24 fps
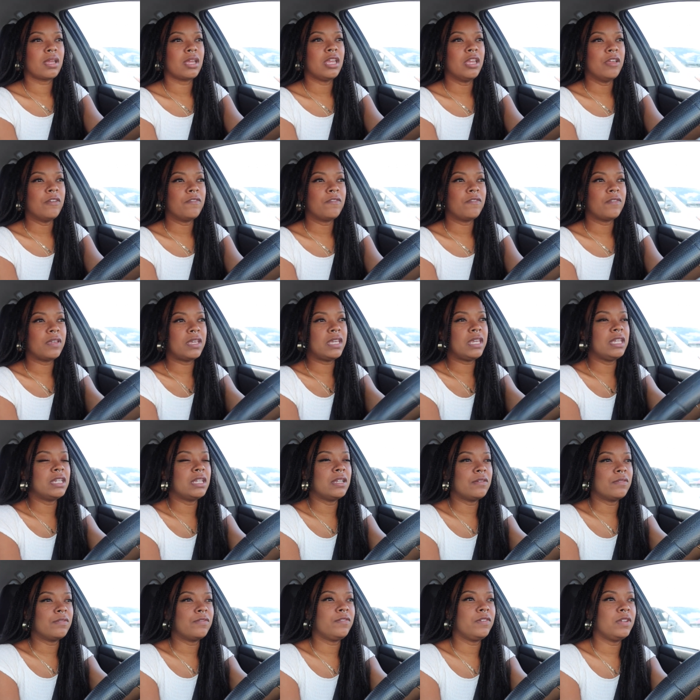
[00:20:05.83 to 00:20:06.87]
if He
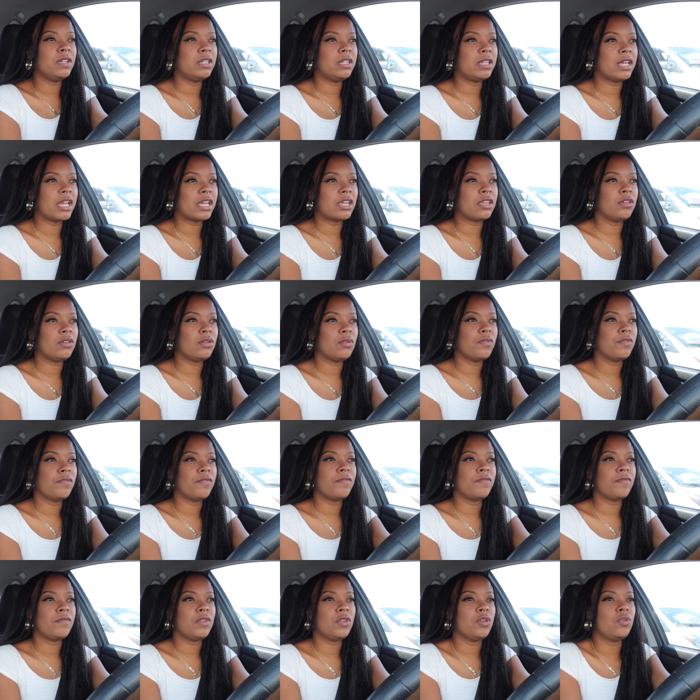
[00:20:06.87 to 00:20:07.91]
didn't feel like you
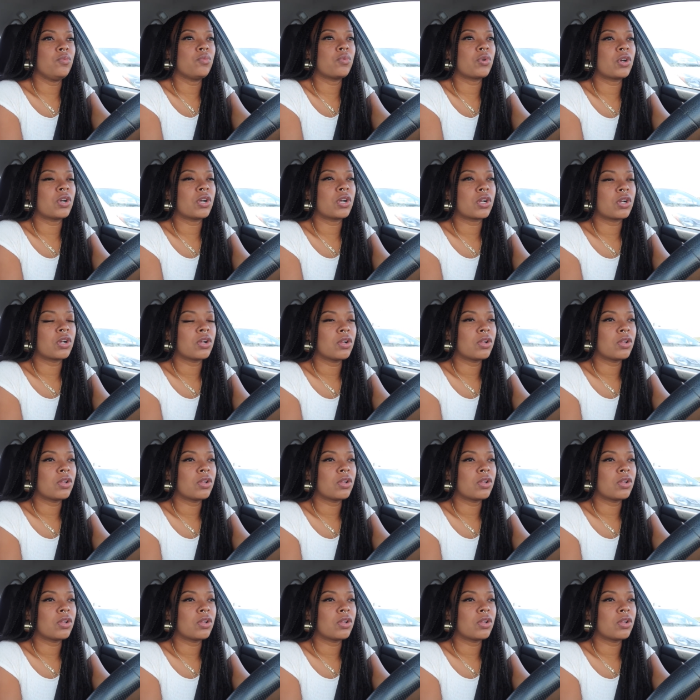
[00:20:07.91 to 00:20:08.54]
you were